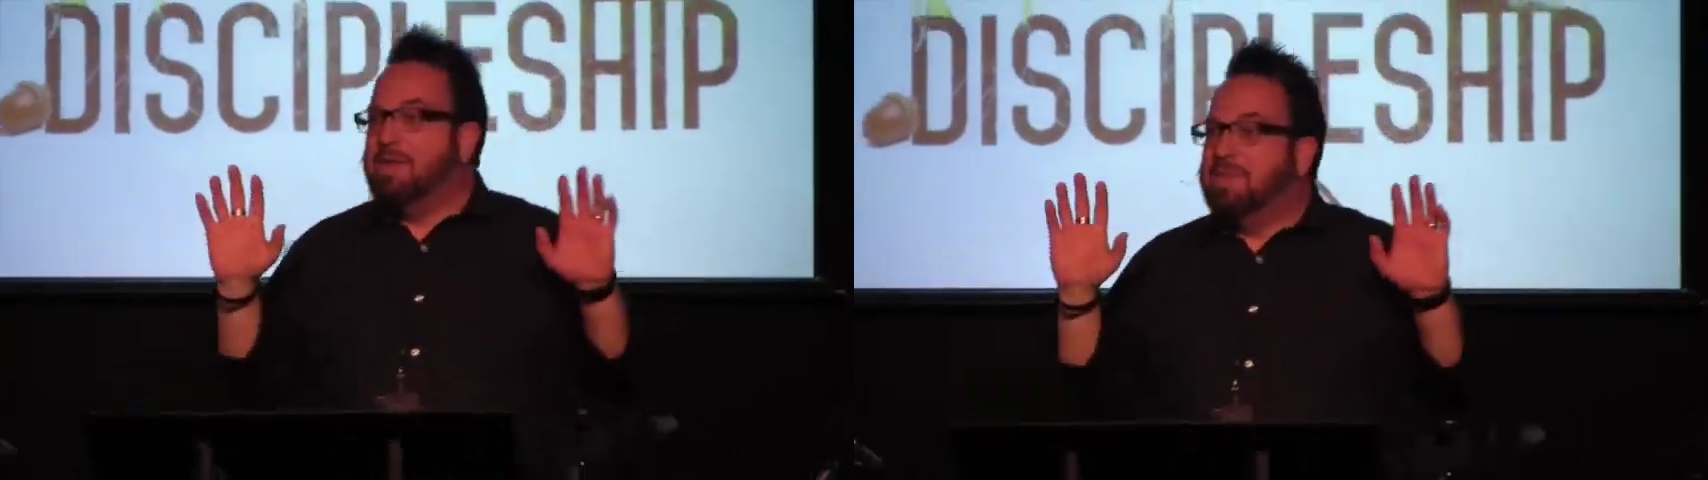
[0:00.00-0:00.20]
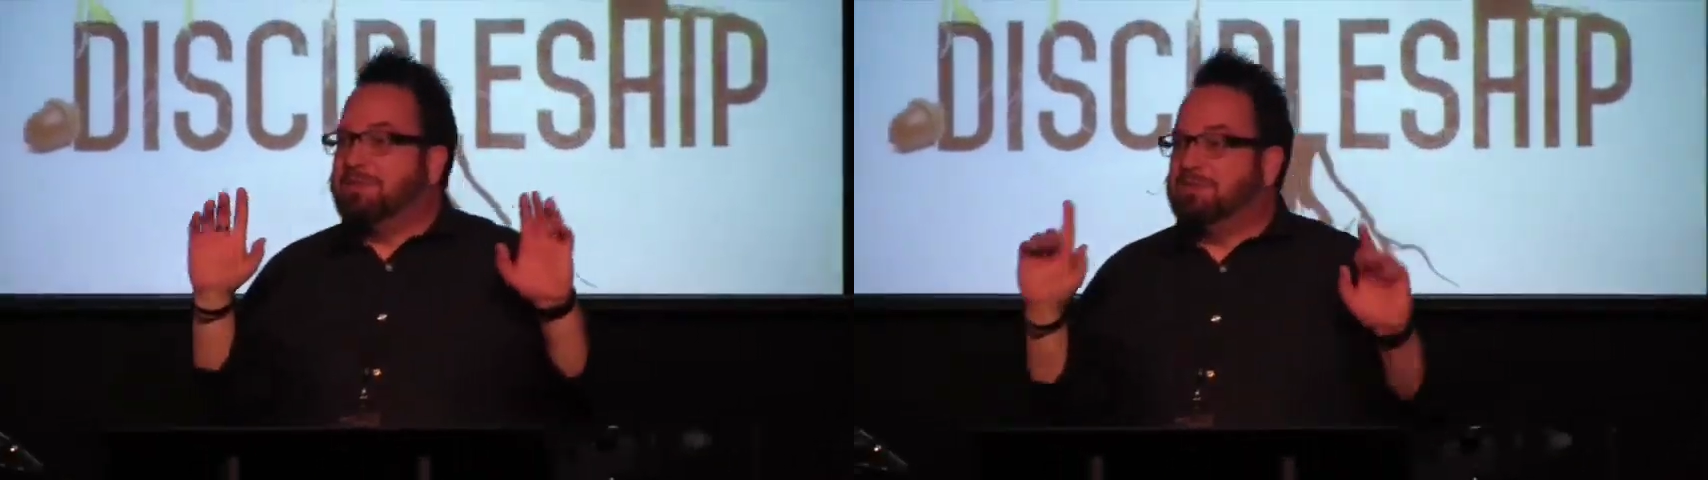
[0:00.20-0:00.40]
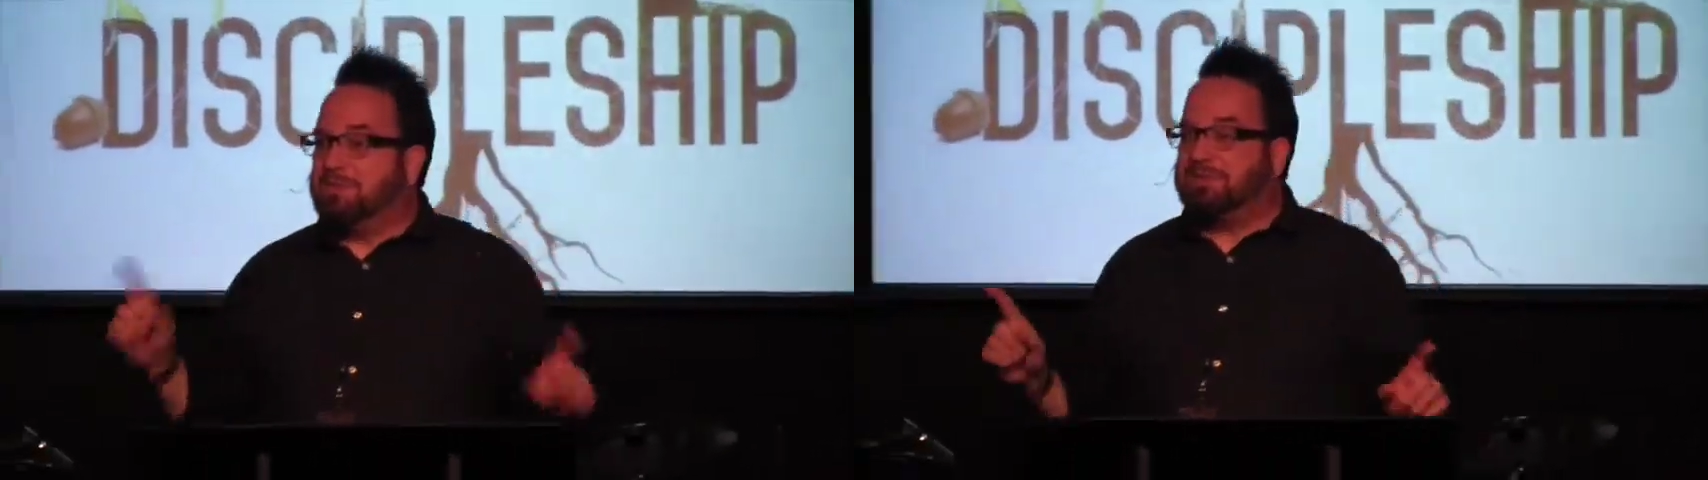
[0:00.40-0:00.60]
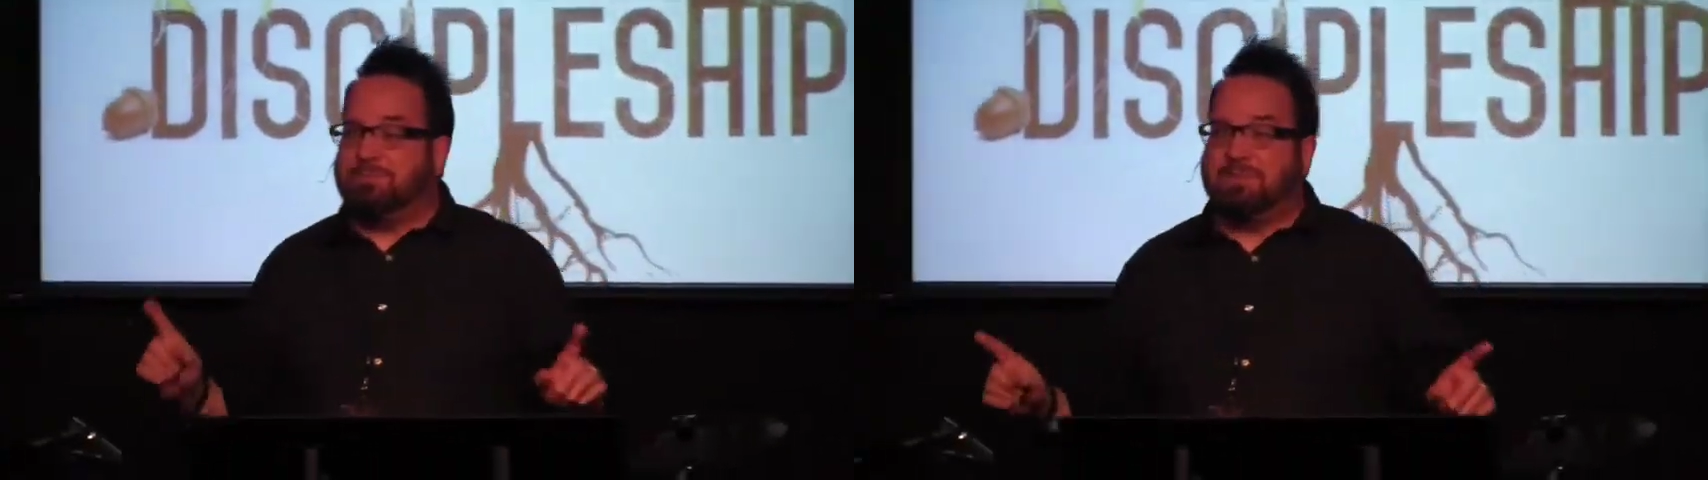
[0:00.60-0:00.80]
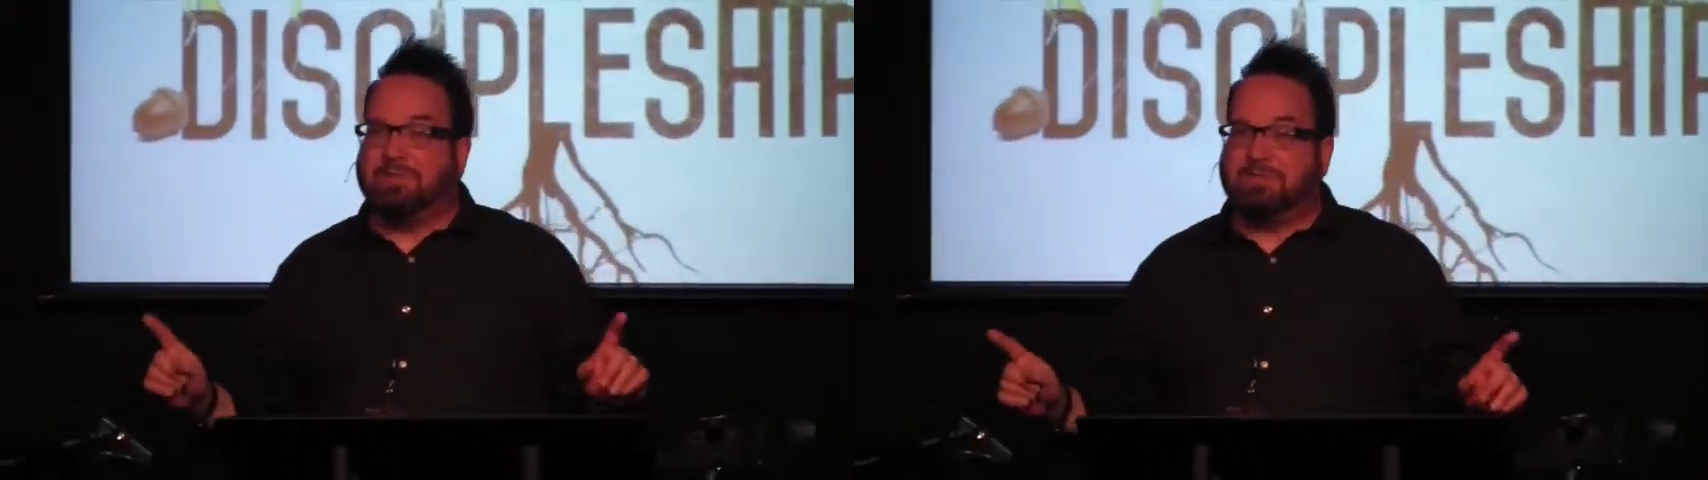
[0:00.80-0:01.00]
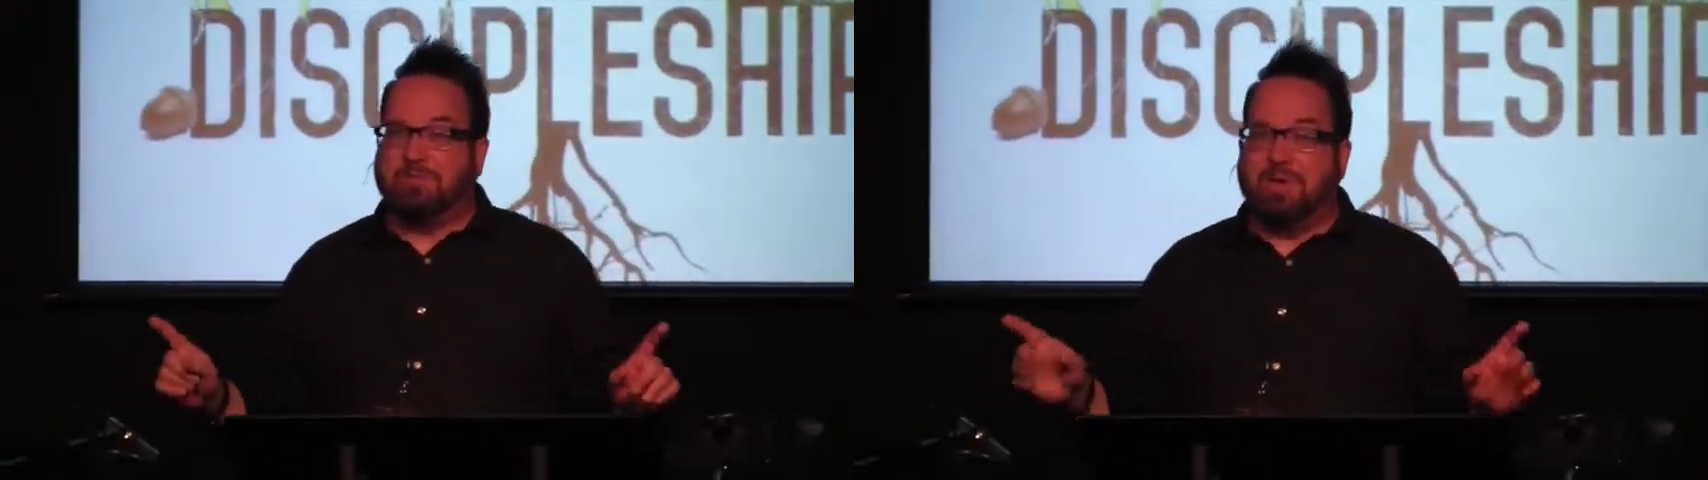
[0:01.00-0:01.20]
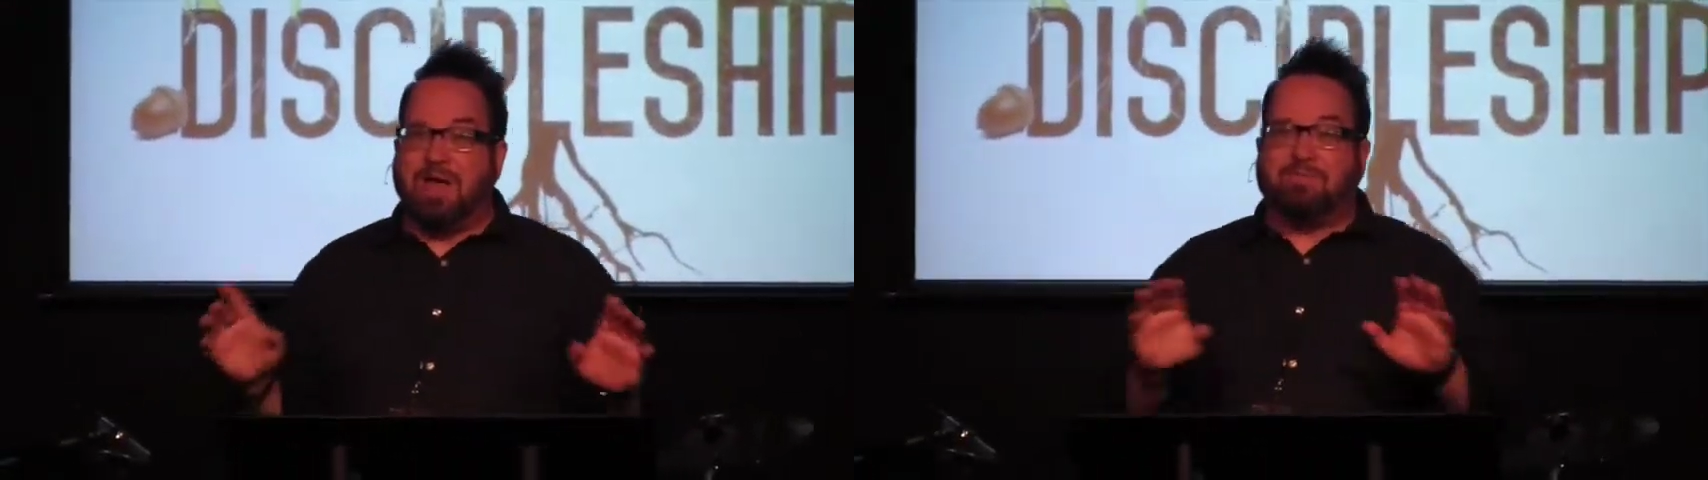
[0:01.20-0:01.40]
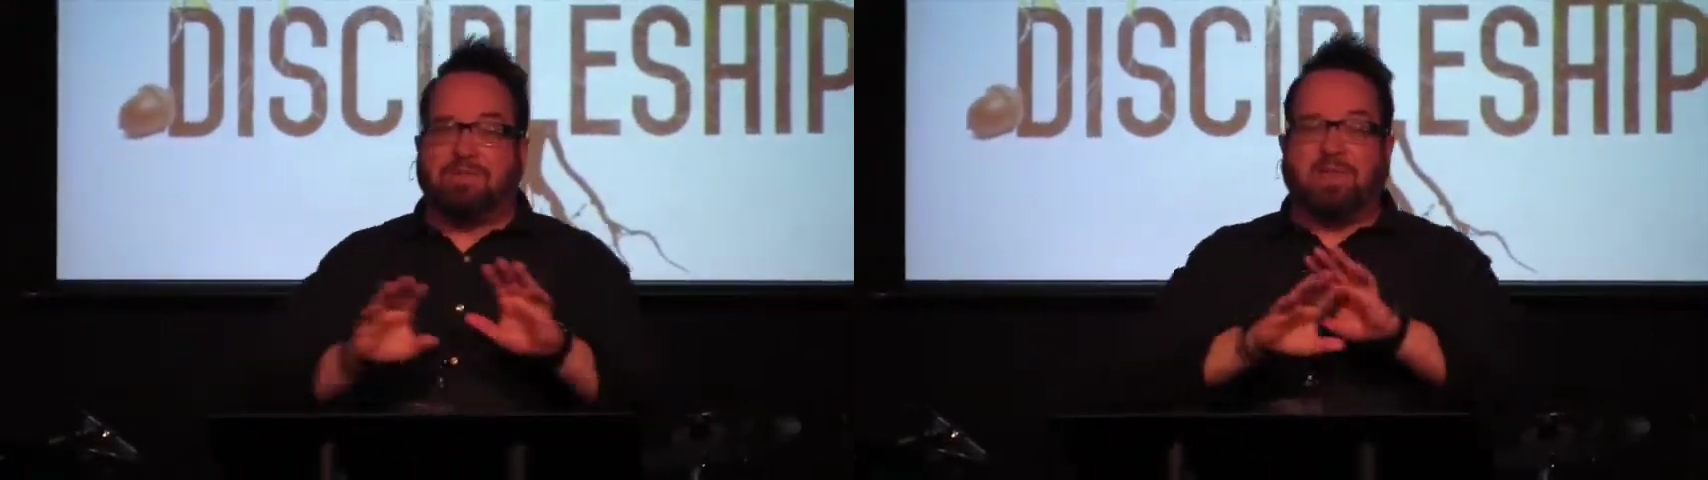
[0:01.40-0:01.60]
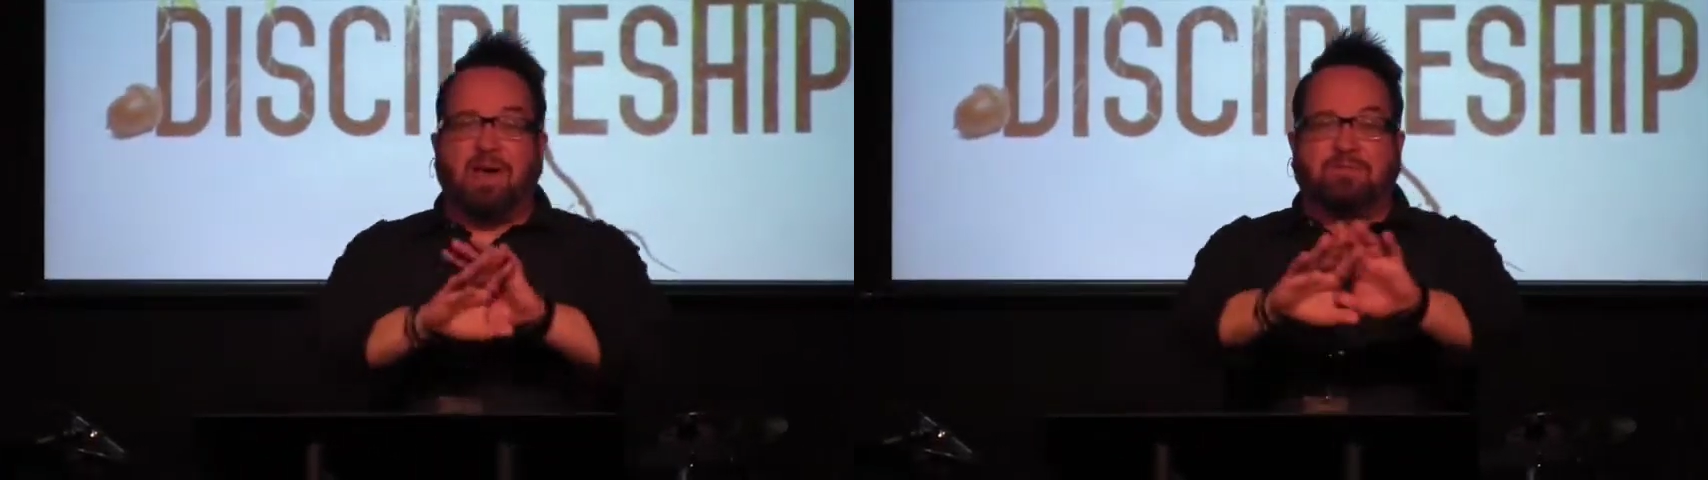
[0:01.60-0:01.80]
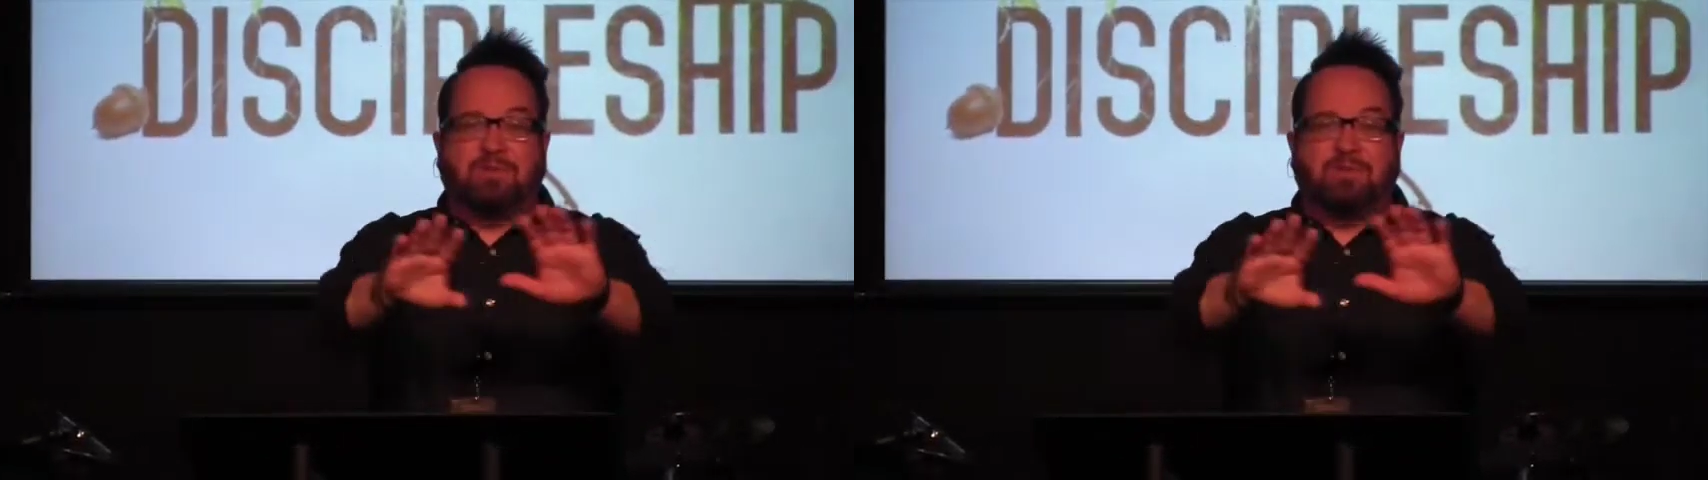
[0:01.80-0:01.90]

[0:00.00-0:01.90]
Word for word: that just because you have a lot